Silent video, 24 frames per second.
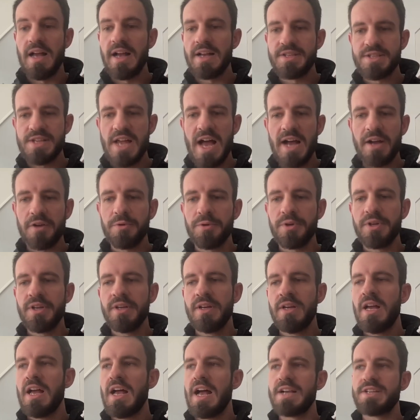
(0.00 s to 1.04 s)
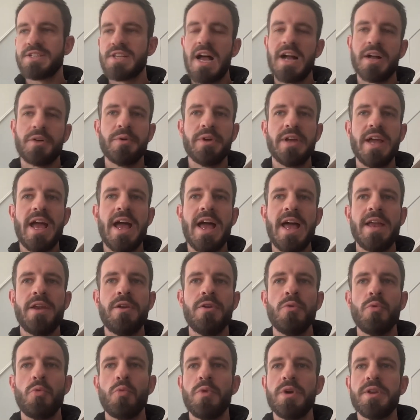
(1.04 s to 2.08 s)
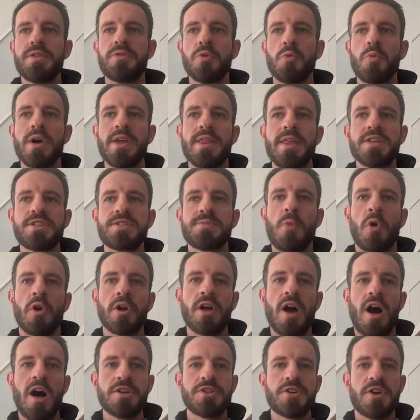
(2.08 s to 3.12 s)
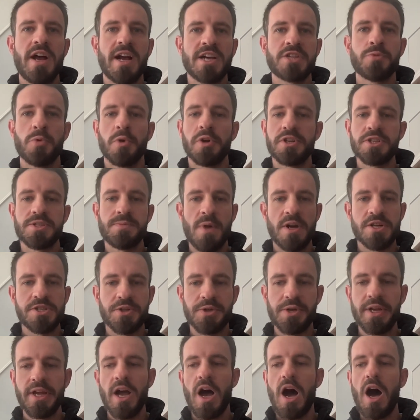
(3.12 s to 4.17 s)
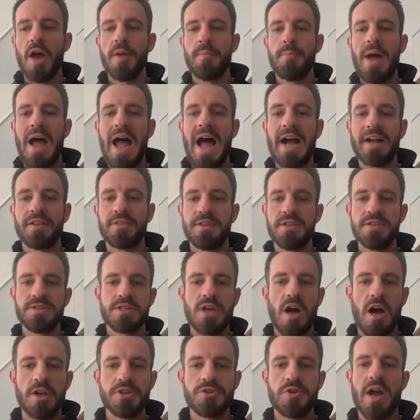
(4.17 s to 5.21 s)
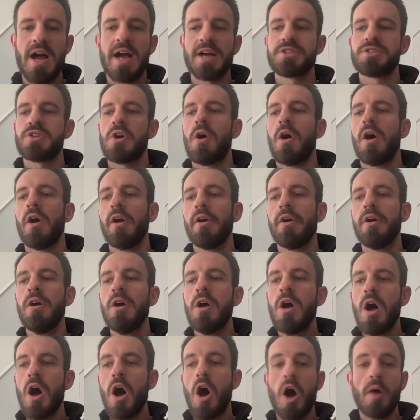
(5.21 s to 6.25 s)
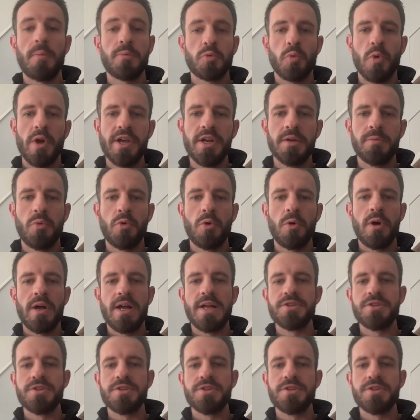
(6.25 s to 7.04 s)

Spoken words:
Exactly, exactly. And with the way that smart contracts work, especially on Pact, these contracts are upgradable.